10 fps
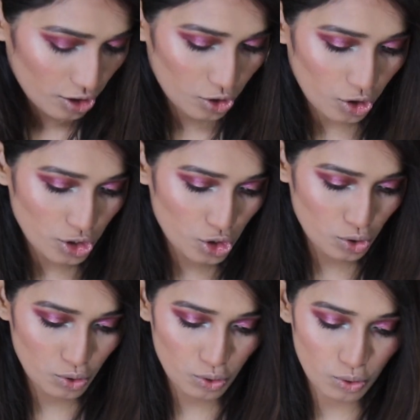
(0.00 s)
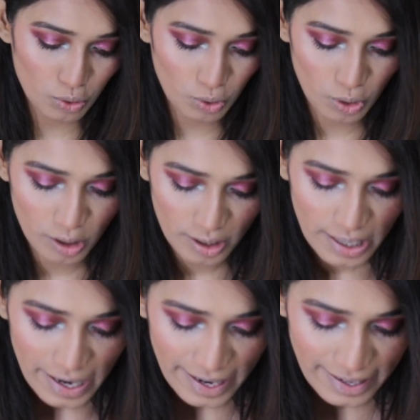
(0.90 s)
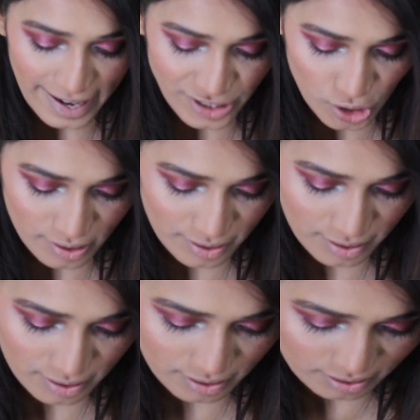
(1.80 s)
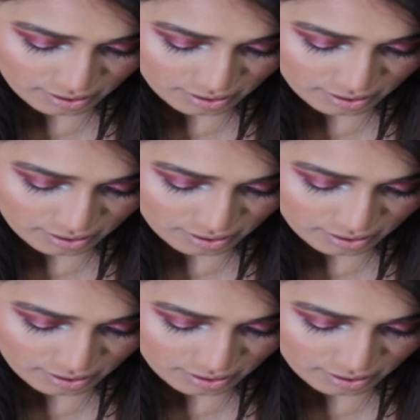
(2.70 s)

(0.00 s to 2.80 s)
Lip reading: going to add lashes. This